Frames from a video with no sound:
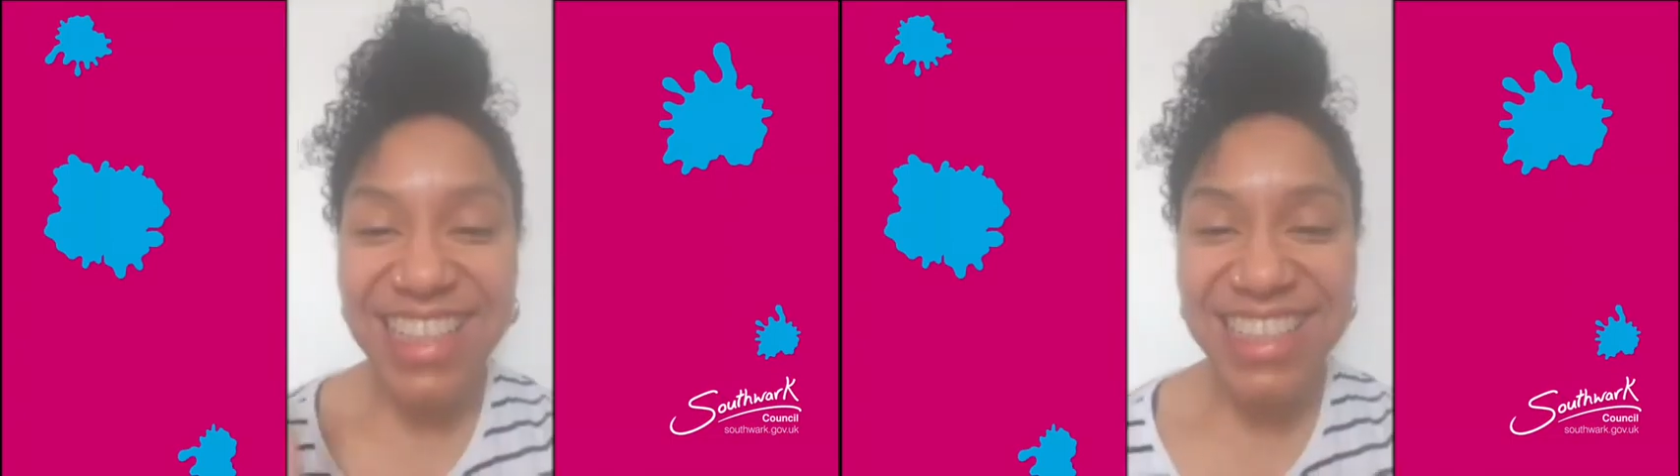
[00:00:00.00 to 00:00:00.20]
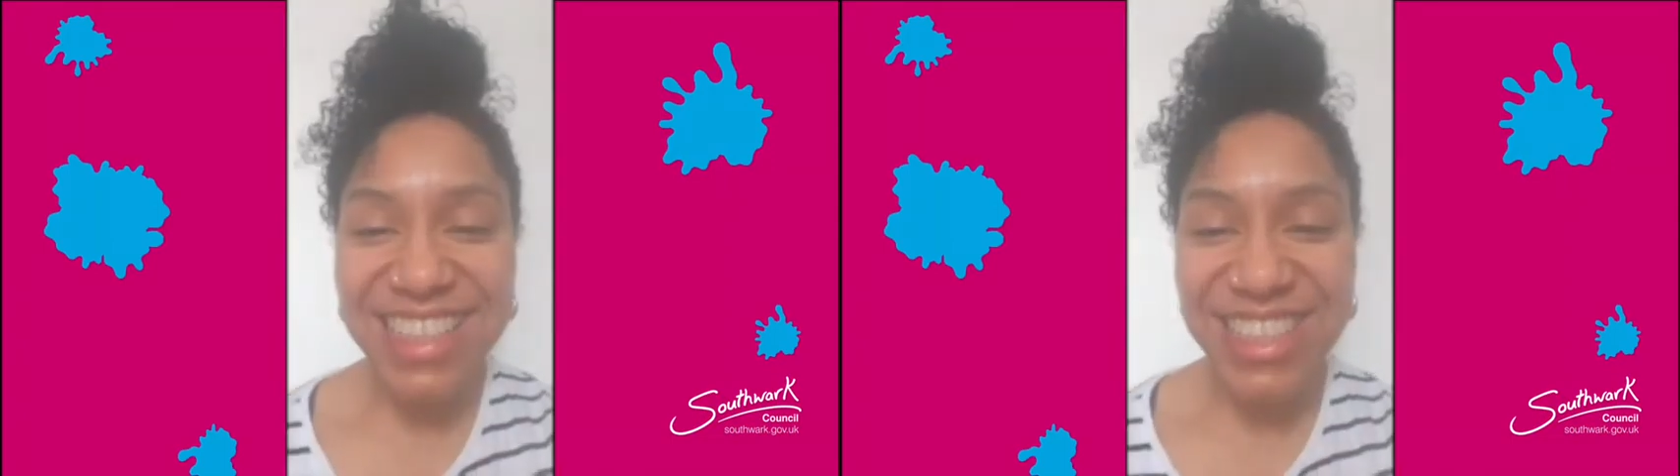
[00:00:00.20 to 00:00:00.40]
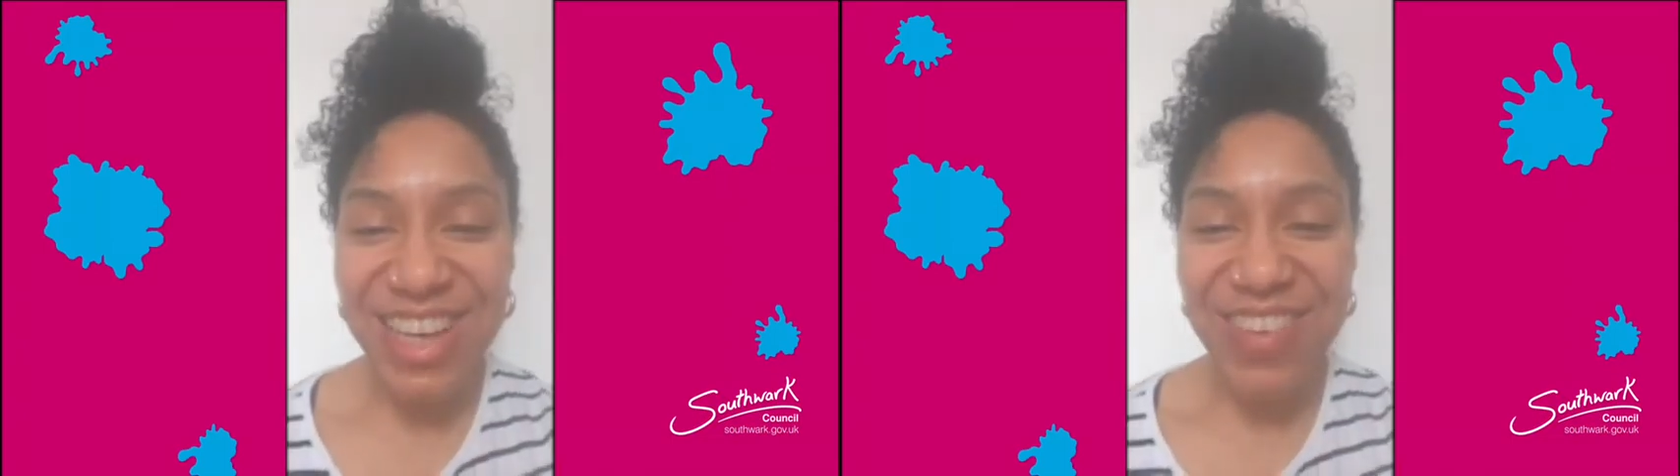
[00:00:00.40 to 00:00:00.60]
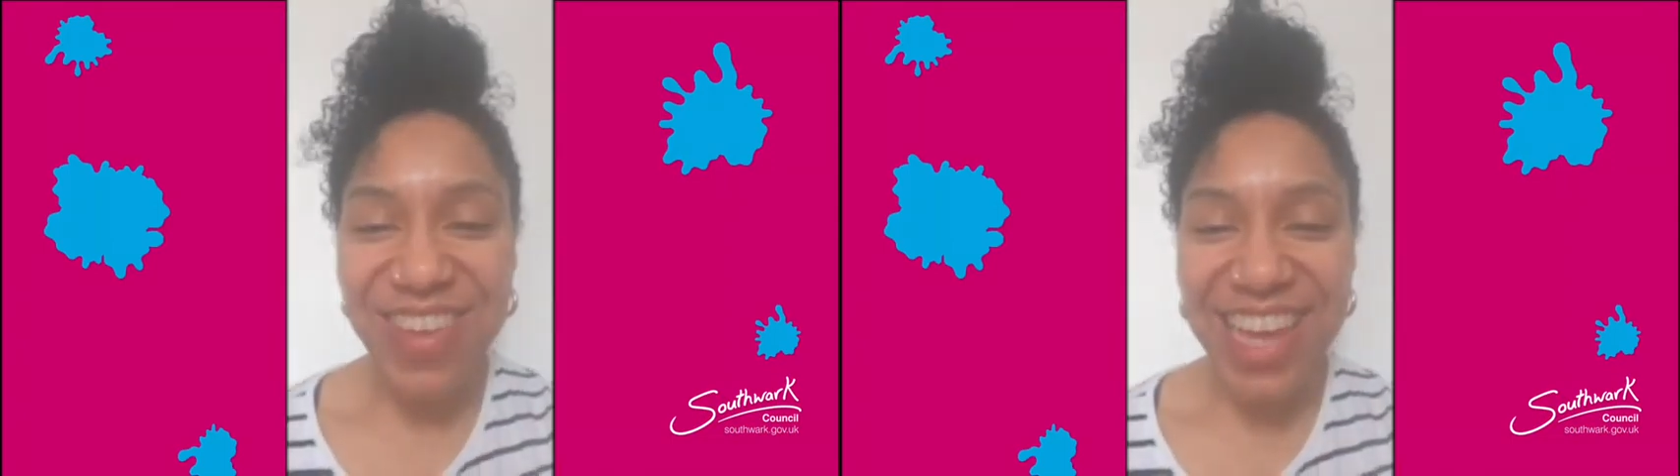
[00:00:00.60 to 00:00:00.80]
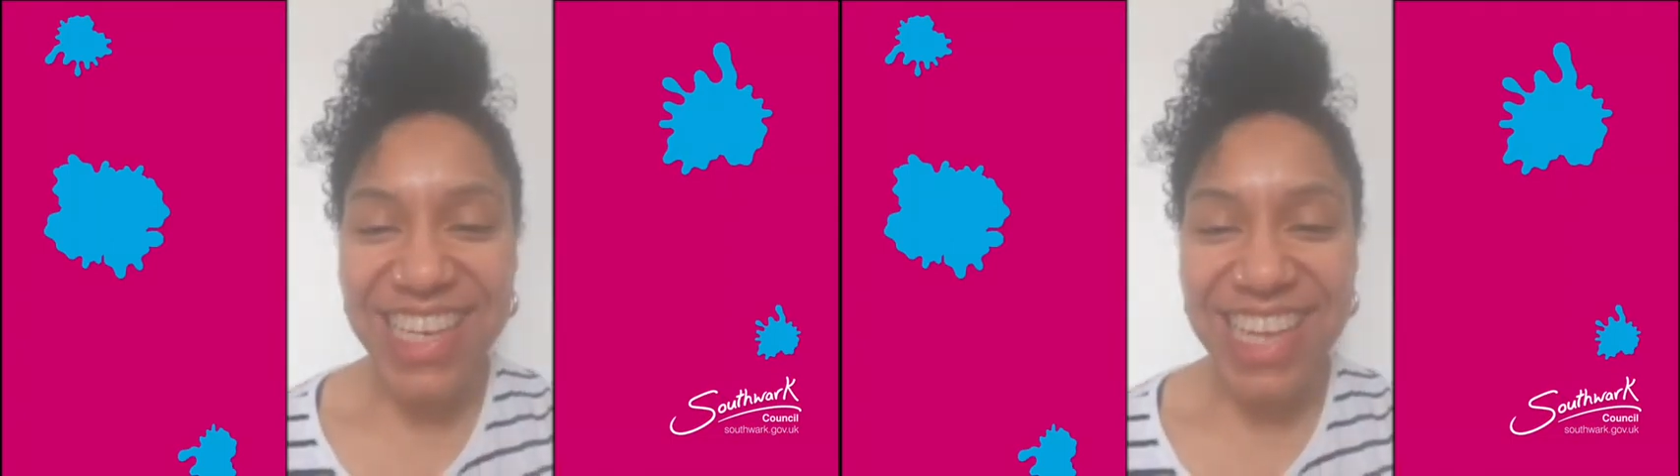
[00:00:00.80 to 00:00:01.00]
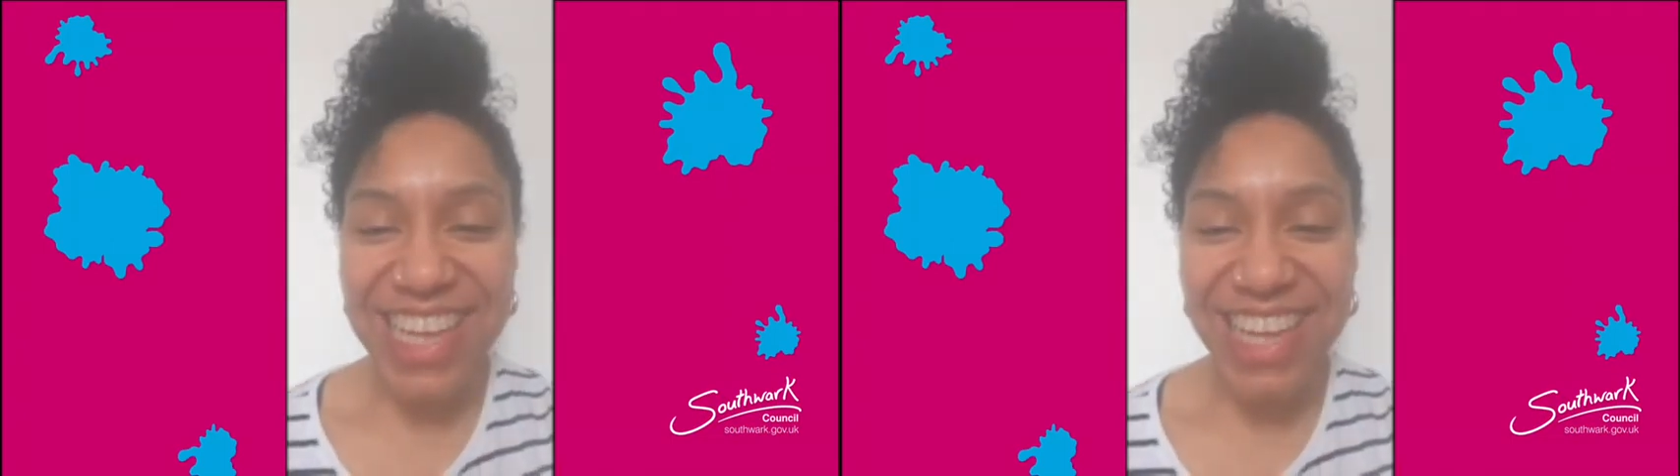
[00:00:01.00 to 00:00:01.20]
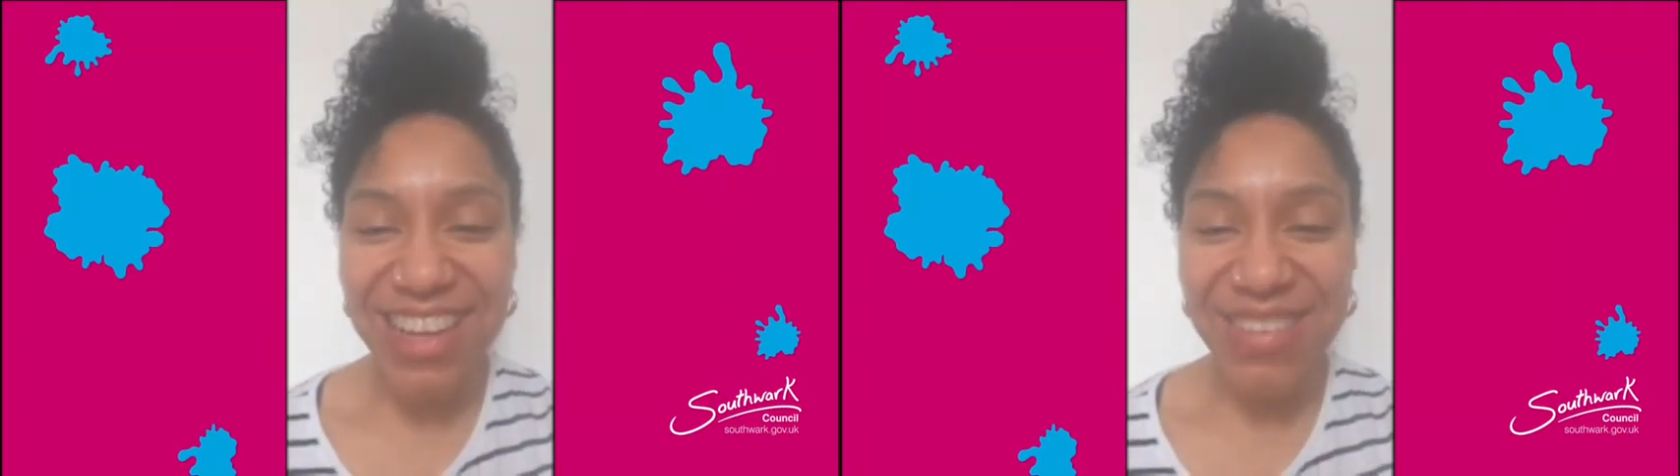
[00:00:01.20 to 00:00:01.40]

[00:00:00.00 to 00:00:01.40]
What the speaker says: it's Charmaine here